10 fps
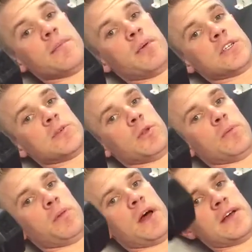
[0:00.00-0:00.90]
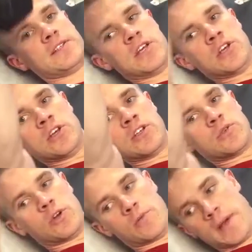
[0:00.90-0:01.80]
principle applies to
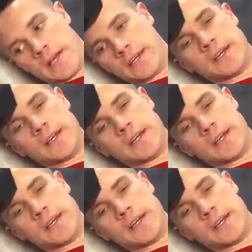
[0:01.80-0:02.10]
where you're making a